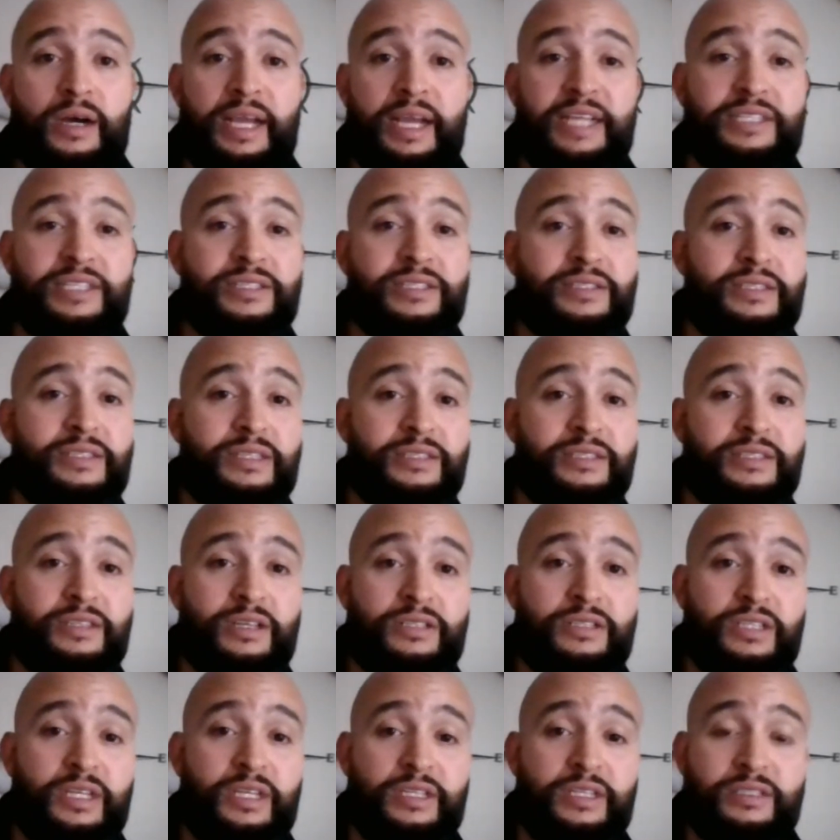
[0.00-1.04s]
agencies
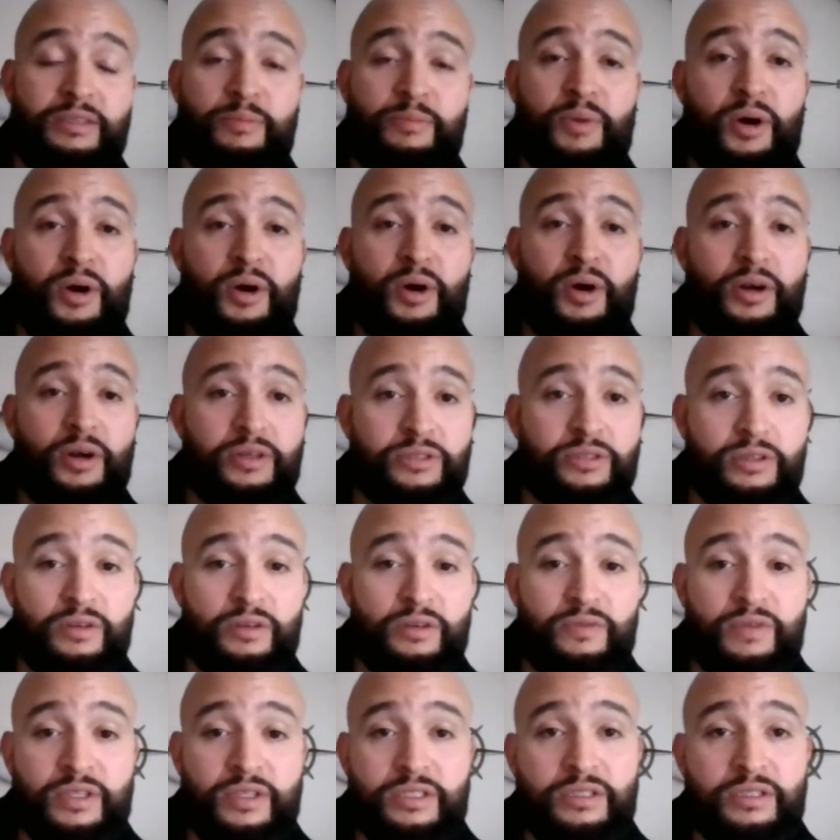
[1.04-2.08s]
such as the Park
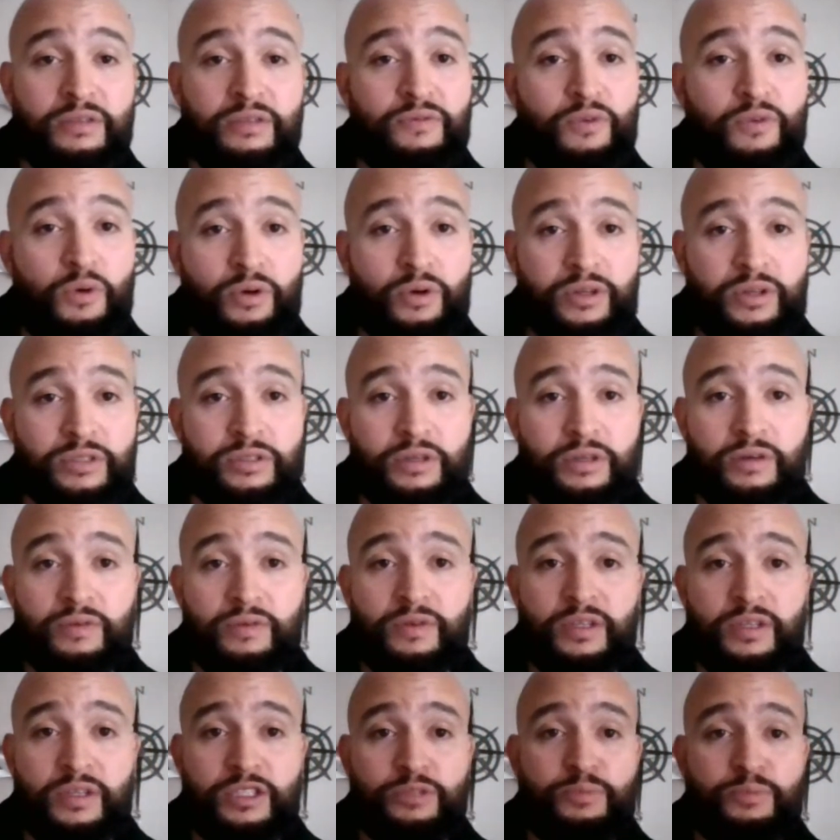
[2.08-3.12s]
Service, the Forest
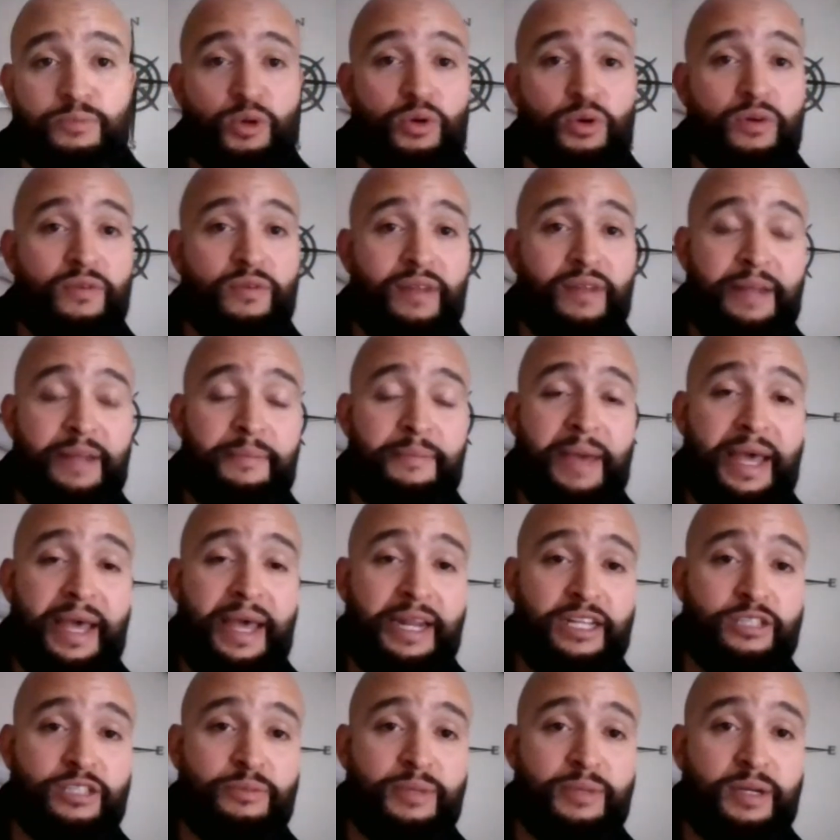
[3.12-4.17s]
Service, Bureau of Land
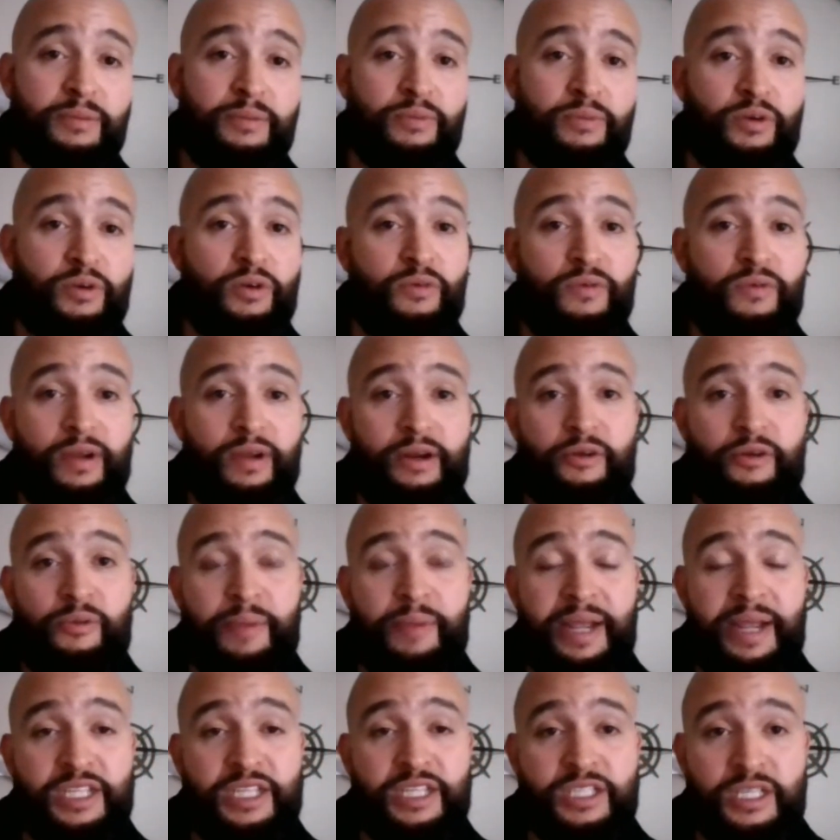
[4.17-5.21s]
Management, Bureau of
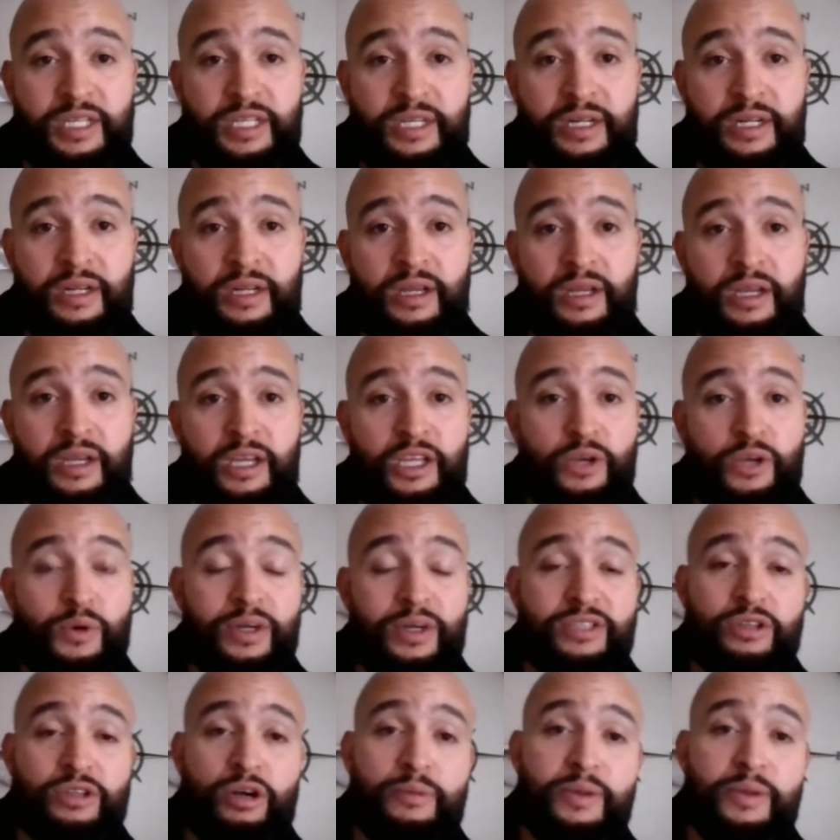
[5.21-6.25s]
Reclamation,
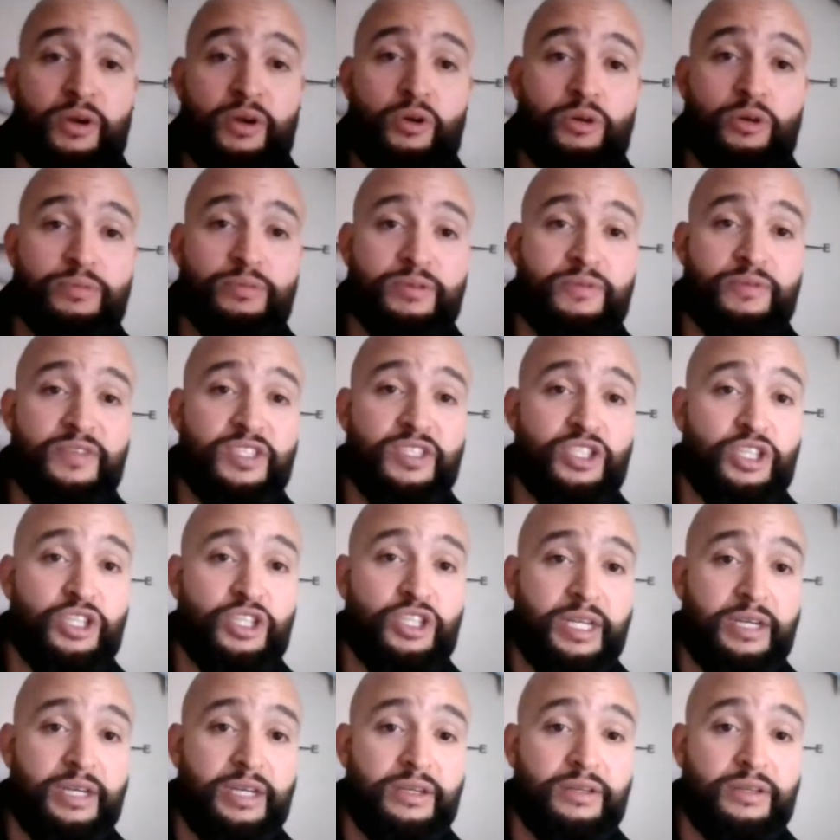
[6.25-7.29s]
U.S. Army Corps of
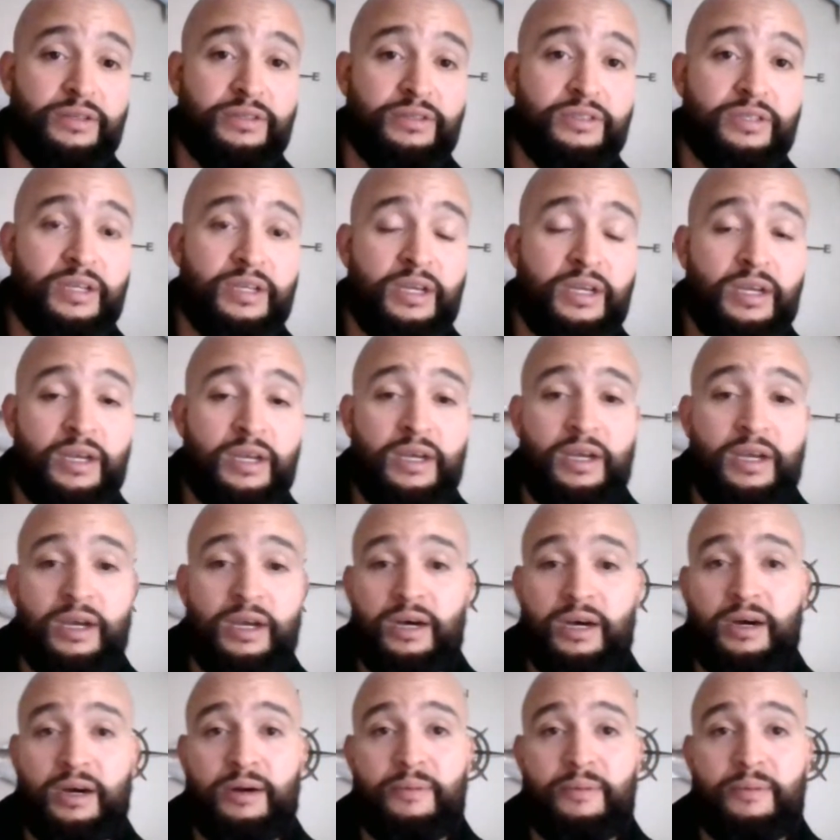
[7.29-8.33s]
Engineers,
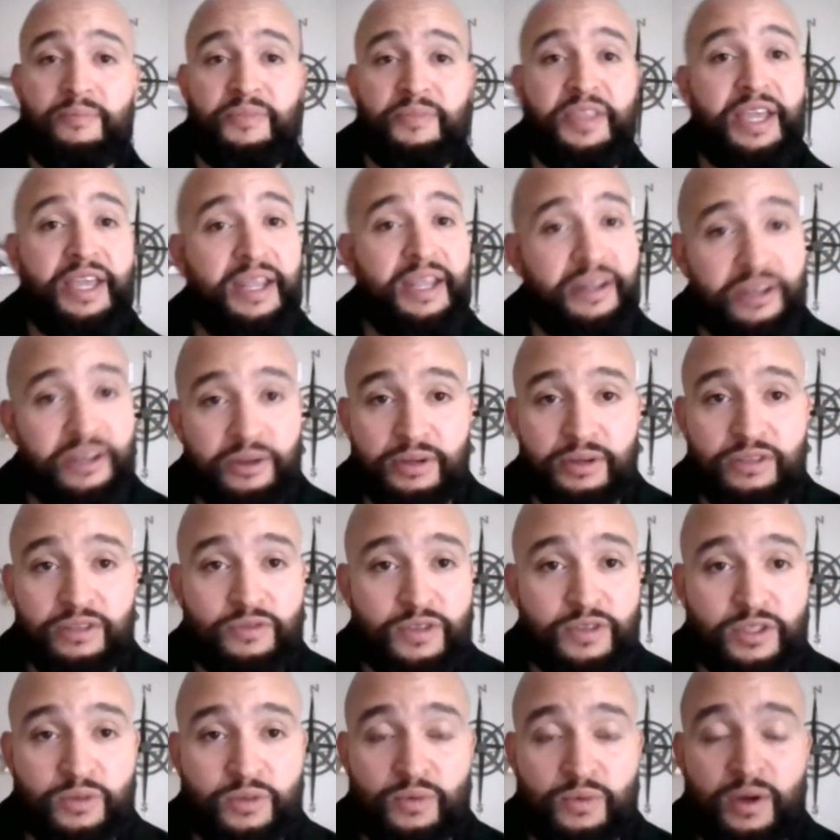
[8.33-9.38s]
then U.S.
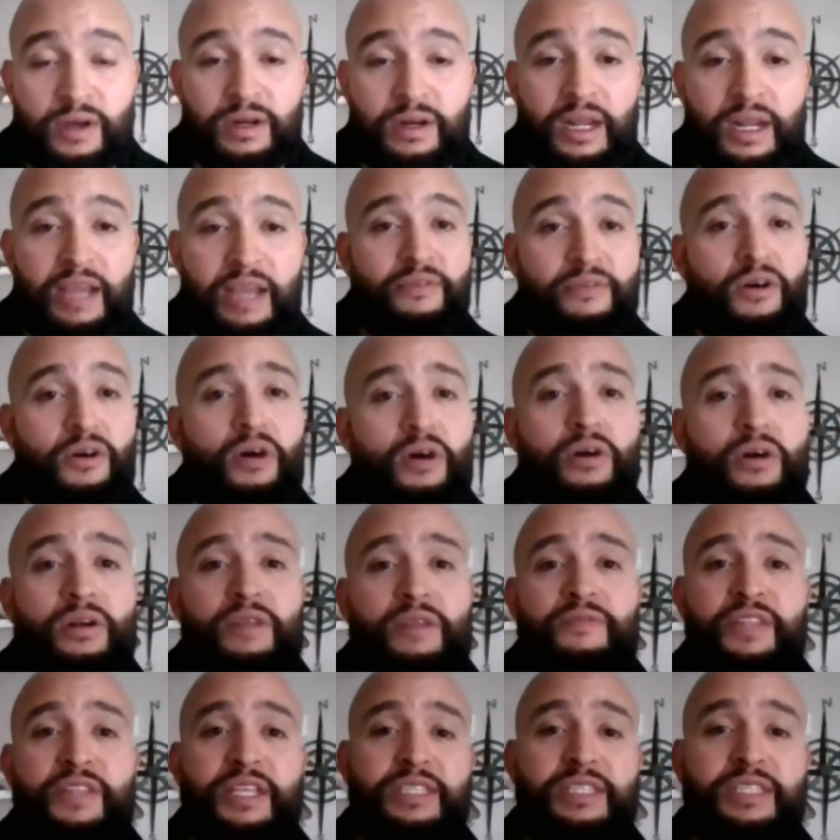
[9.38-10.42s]
Fish and Wildlife. All
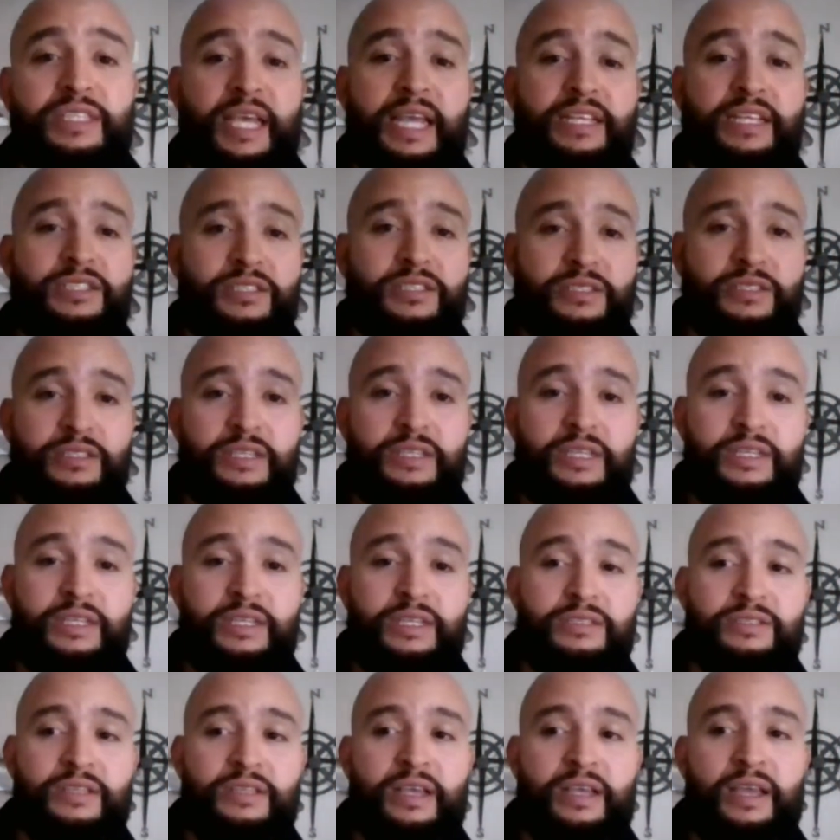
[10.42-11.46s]
of these
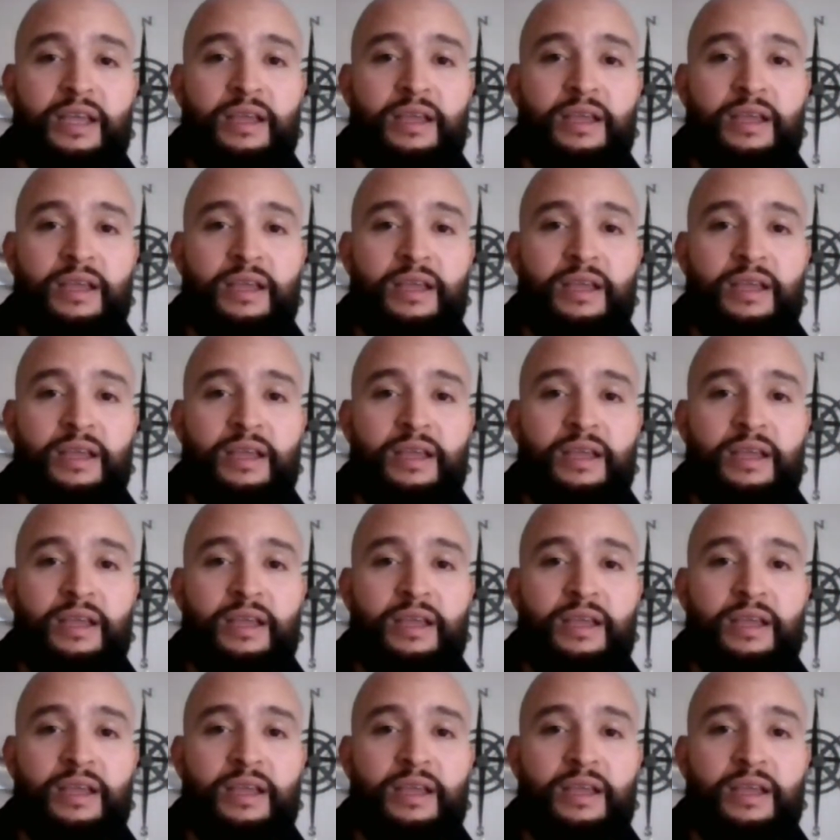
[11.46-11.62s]
agencies